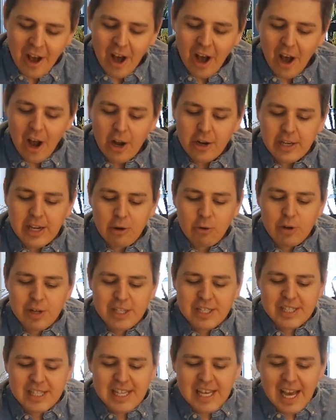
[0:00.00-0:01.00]
There
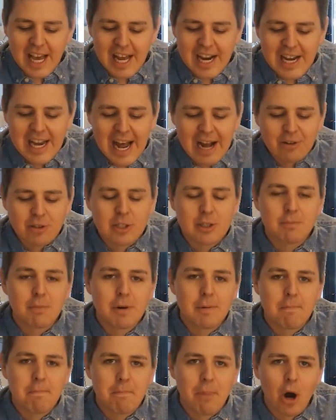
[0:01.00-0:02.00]
is the
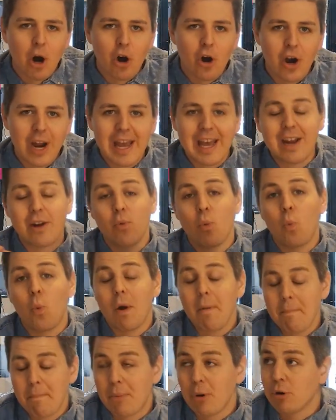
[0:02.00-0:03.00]
Announcement Bar and
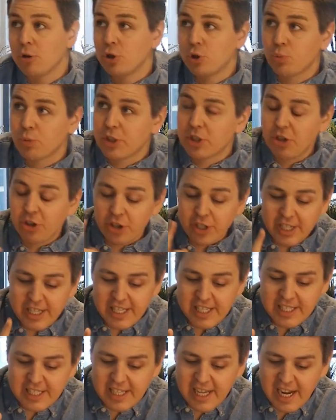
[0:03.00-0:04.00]
Web Push, which are
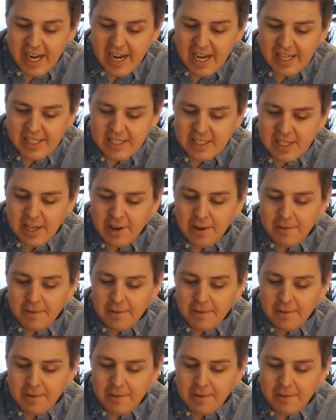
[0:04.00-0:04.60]
these guys.